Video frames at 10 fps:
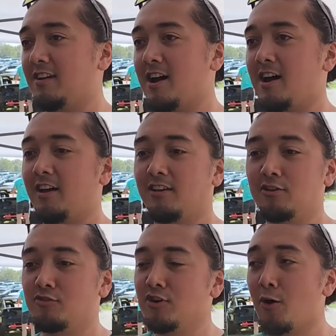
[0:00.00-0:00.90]
Okay. You
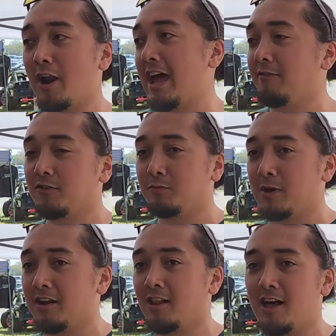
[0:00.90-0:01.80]
don't have to
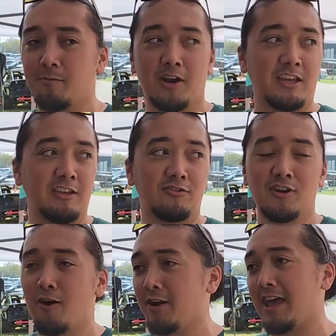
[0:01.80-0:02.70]
spend a lot of money. You
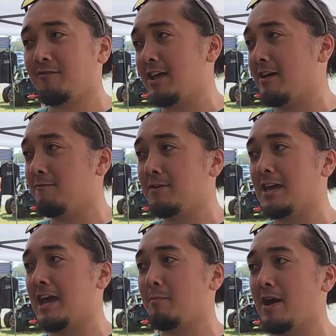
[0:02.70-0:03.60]
don't have to have
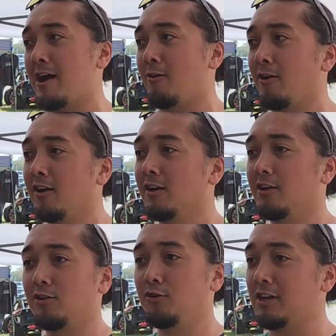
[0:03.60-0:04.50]
V8 power.
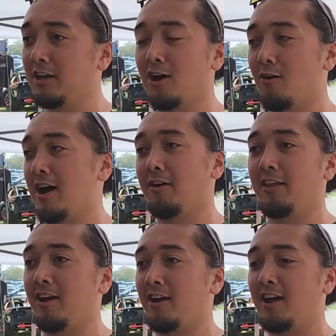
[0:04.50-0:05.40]
You can go out
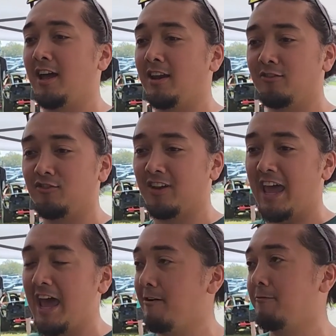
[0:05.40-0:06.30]
there and just
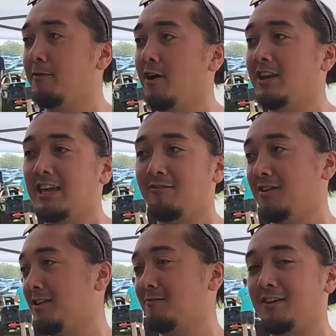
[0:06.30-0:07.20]
have fun even
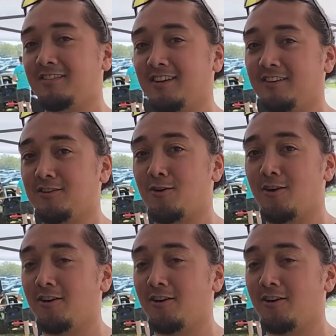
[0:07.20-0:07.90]
in a V6 car.